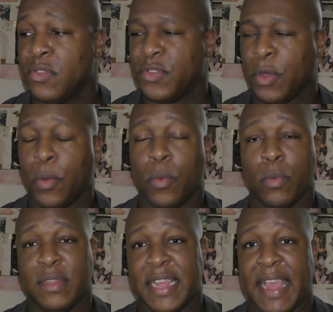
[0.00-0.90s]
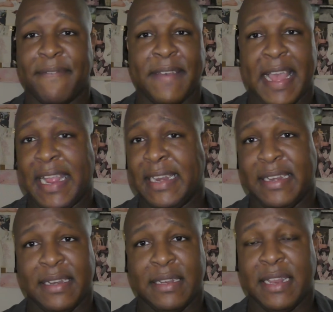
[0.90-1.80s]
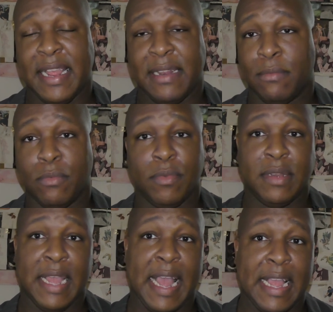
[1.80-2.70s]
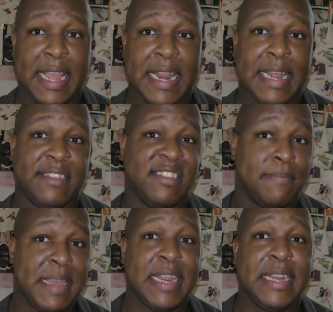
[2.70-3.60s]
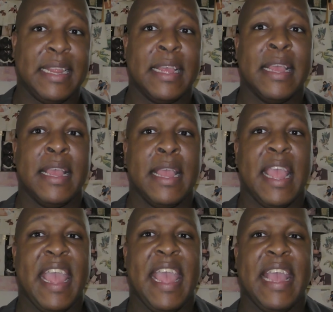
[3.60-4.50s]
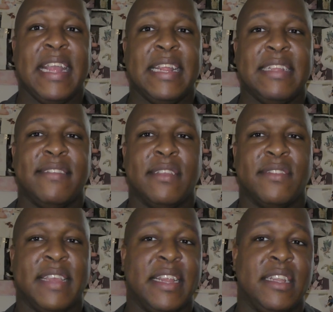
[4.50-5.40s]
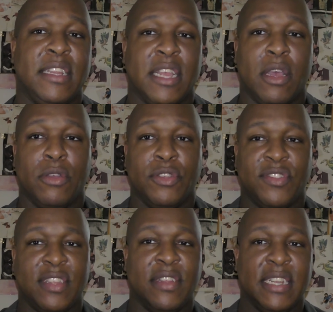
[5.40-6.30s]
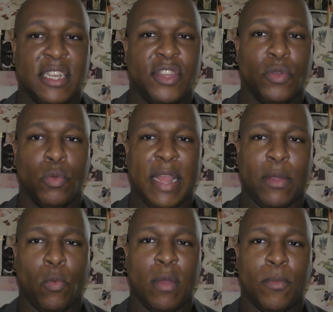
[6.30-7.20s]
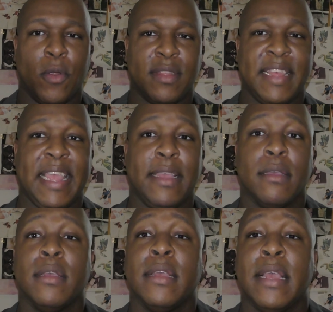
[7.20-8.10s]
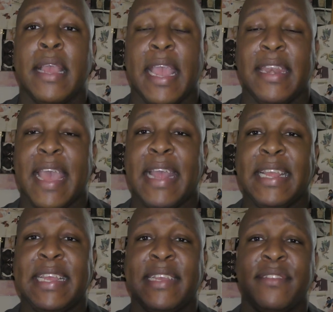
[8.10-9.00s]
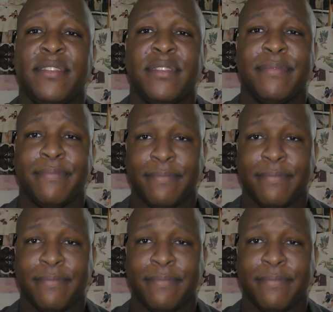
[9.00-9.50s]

So did I find, did, and I submitted. And it still said, you know, you still need to do, like, one more thing. And that is